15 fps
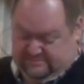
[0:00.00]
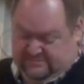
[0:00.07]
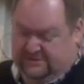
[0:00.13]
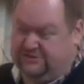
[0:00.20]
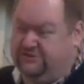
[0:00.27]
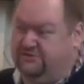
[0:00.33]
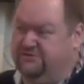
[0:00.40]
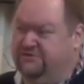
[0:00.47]
The
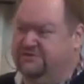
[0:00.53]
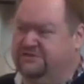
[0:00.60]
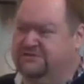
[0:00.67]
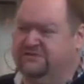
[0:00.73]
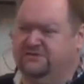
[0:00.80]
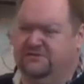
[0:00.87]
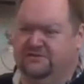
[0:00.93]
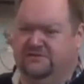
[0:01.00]
children
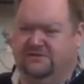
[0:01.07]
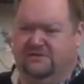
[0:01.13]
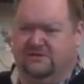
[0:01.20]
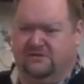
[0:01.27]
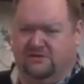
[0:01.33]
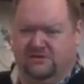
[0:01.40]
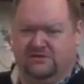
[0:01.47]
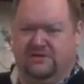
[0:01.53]
stood
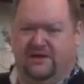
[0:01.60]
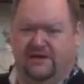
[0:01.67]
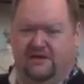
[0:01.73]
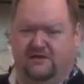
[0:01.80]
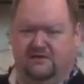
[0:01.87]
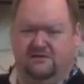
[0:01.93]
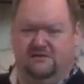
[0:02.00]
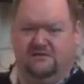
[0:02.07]
and looked at it,